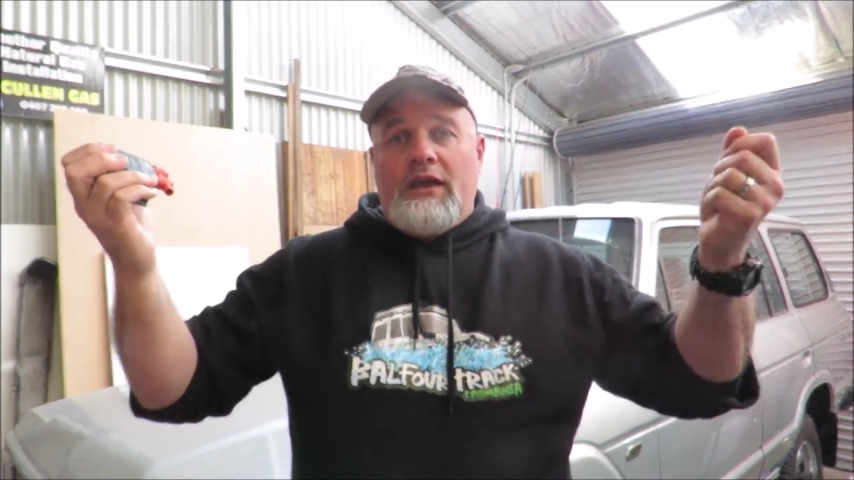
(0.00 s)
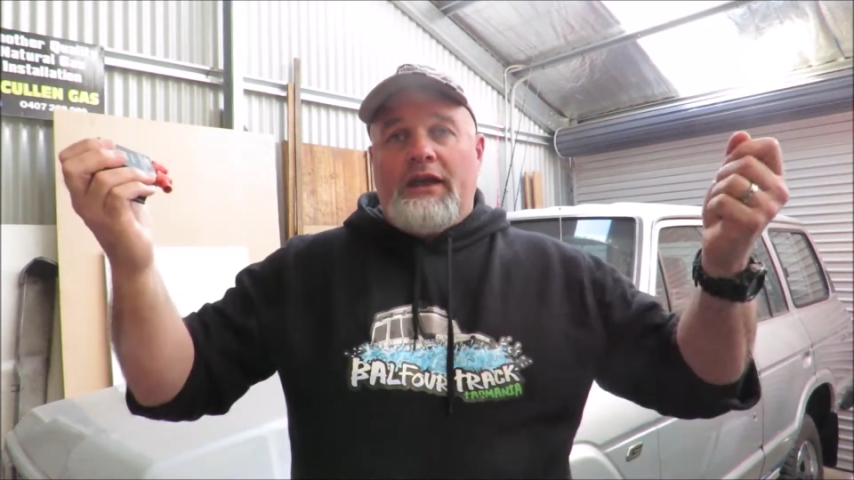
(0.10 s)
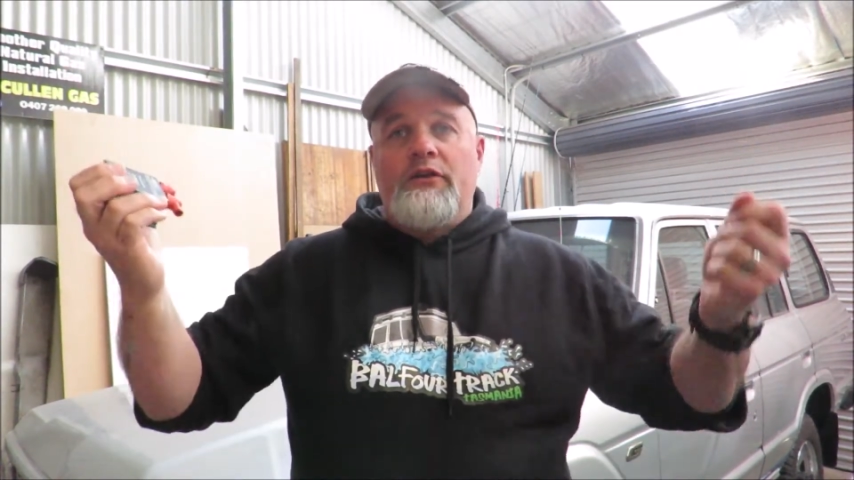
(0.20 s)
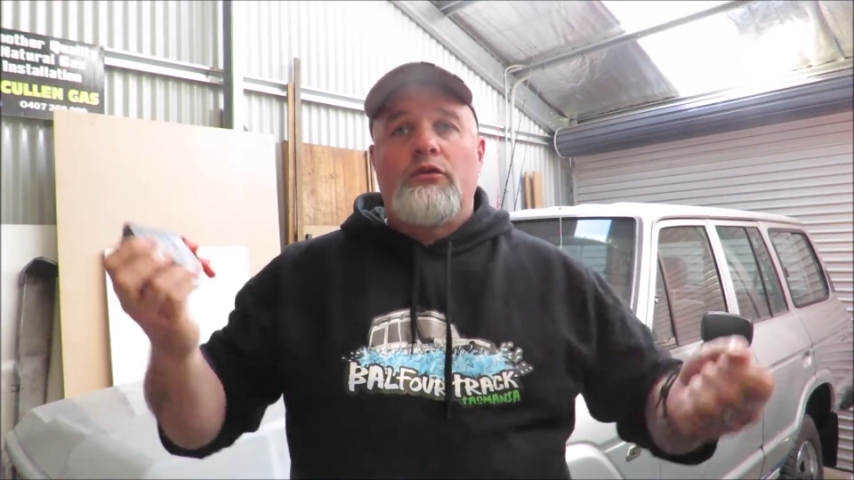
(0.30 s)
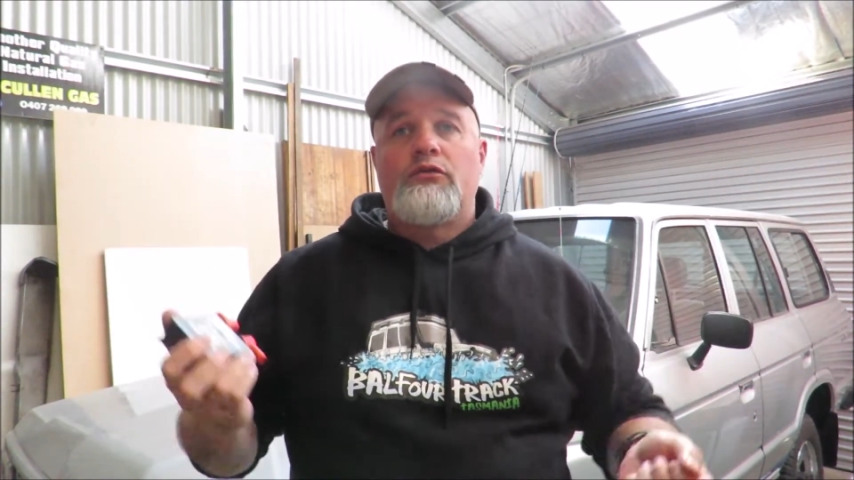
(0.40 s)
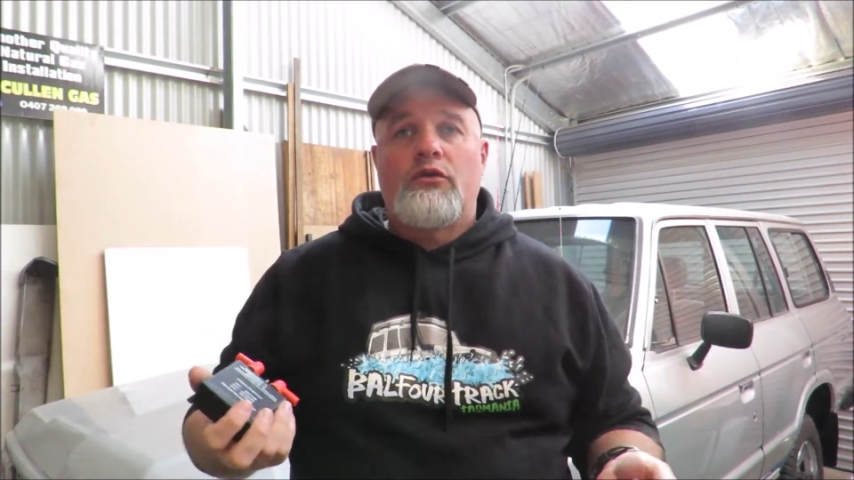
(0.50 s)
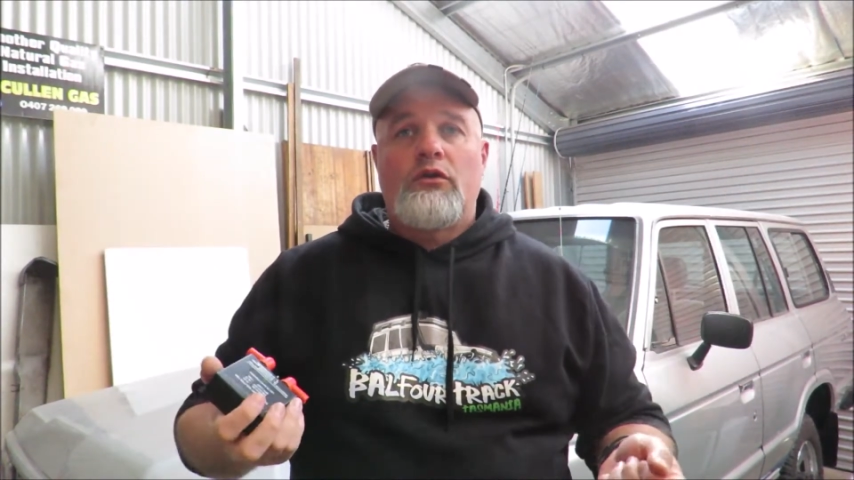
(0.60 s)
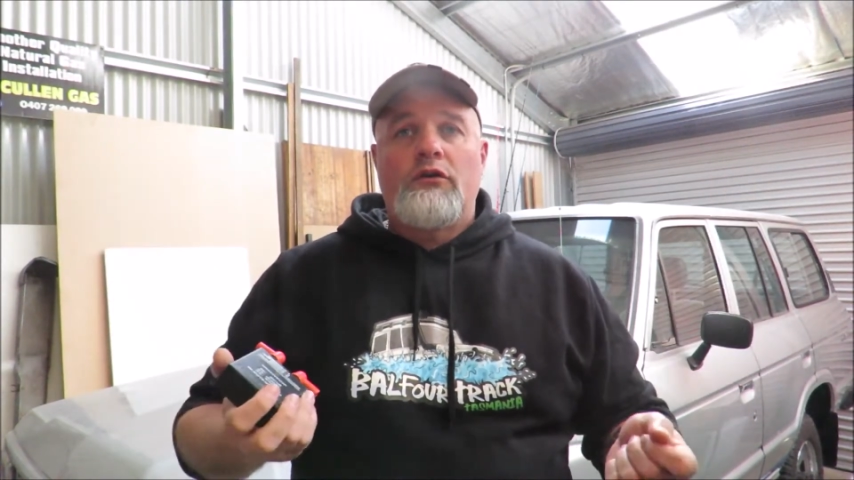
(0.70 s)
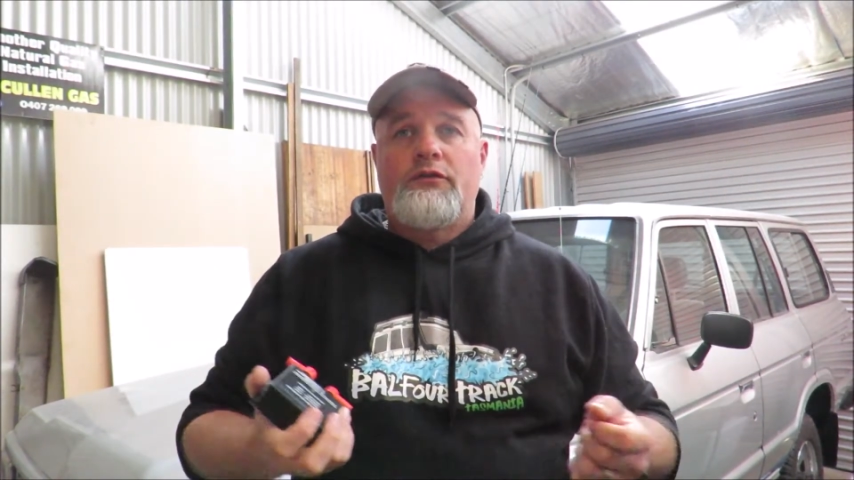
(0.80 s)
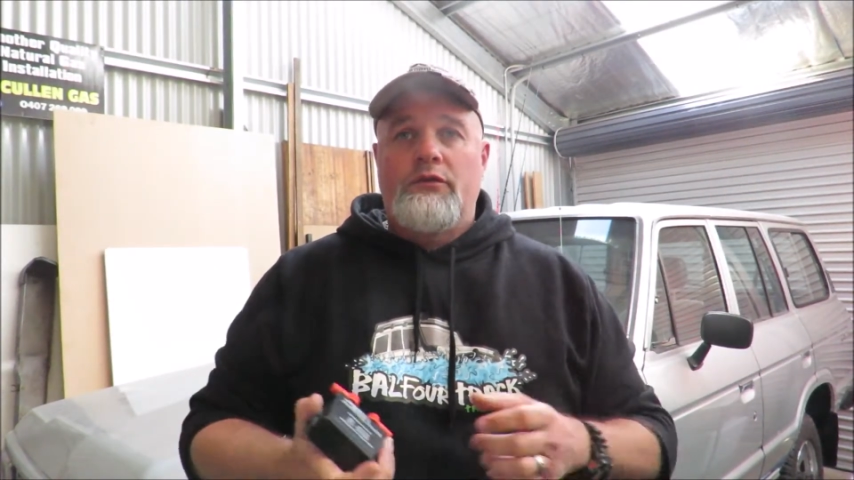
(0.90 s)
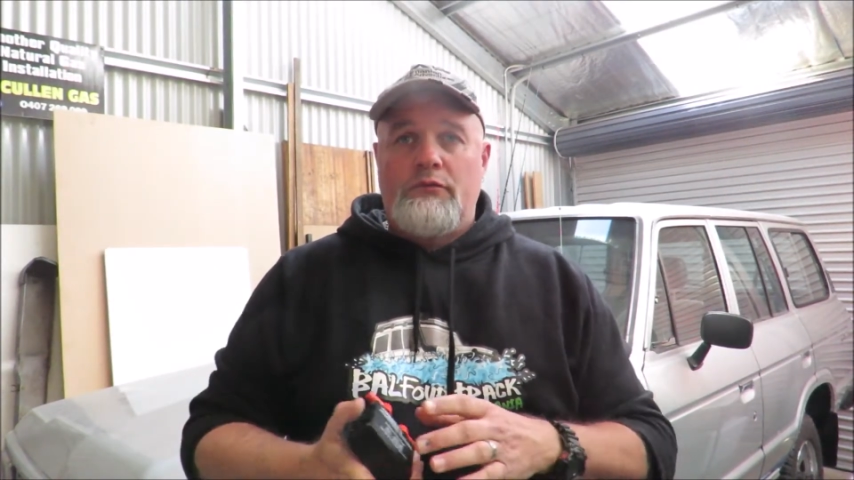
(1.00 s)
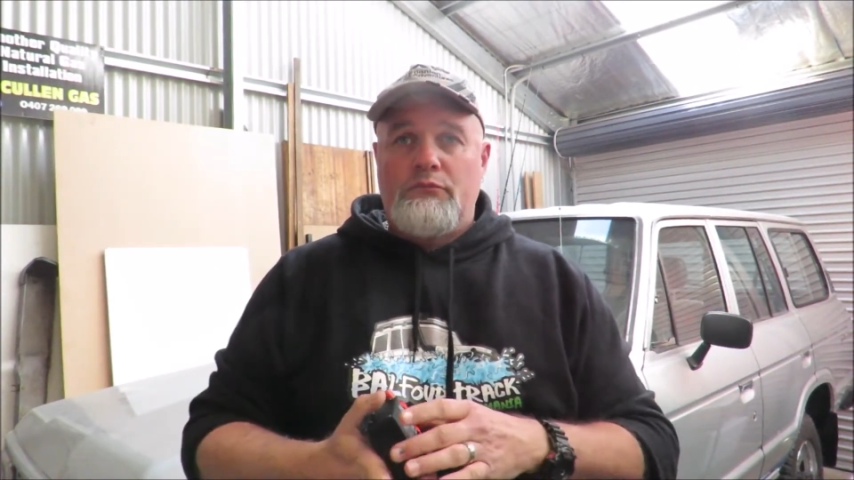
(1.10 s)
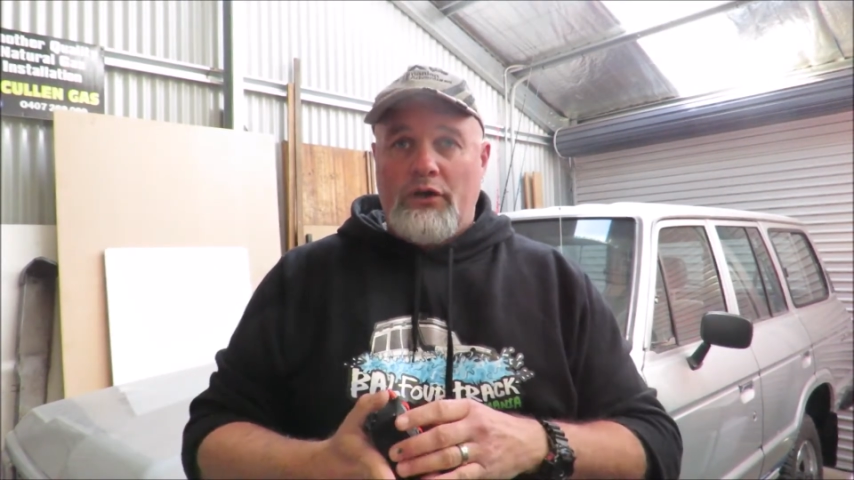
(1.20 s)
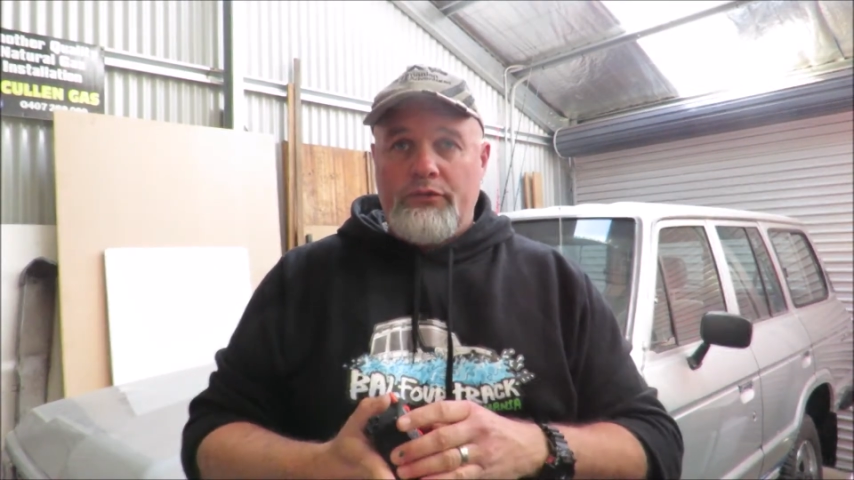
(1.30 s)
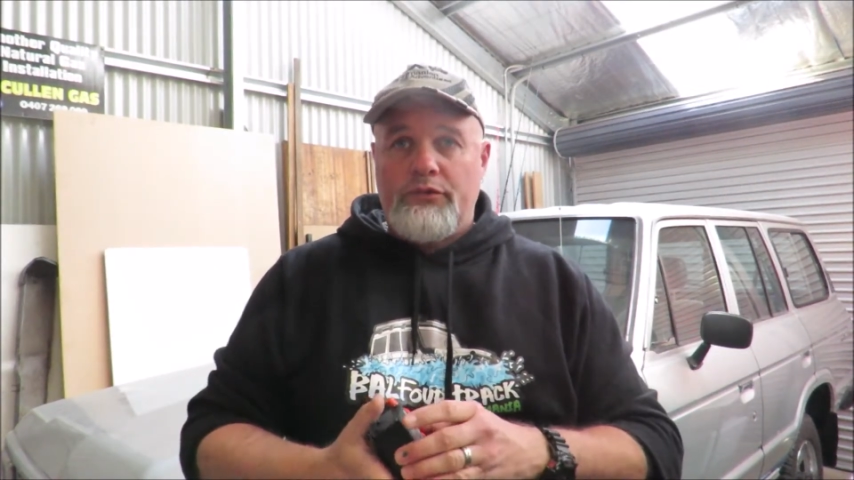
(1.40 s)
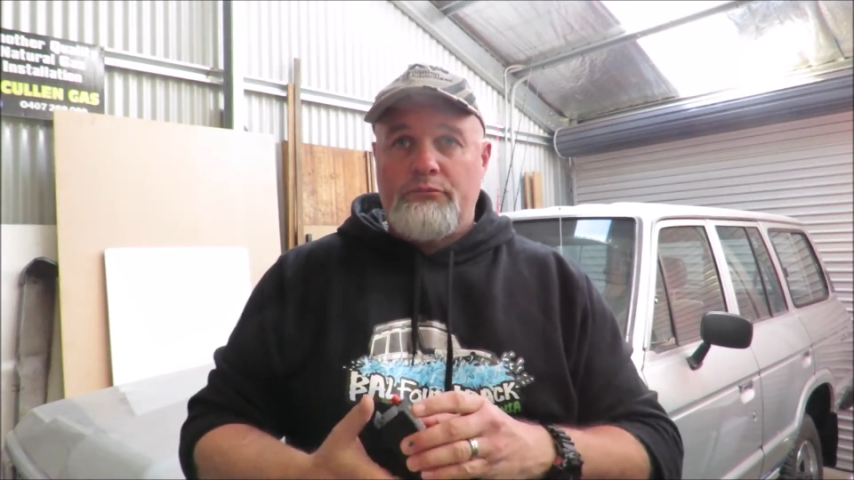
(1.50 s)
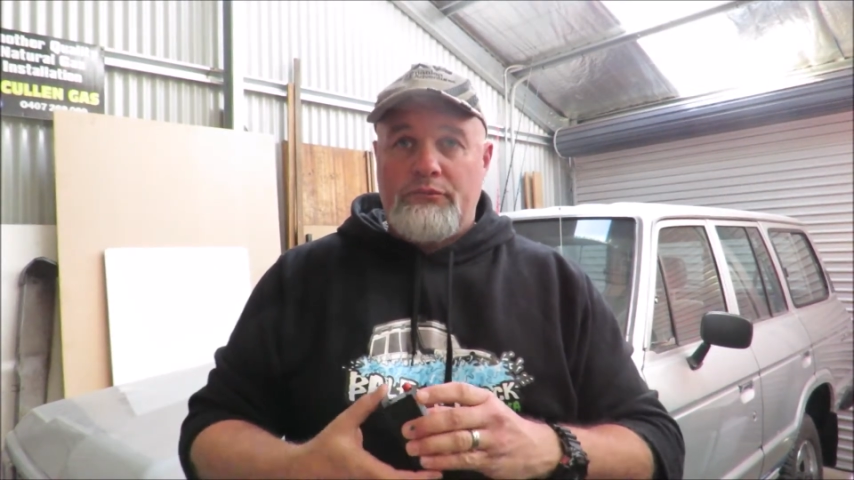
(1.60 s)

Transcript: And it'll draw off both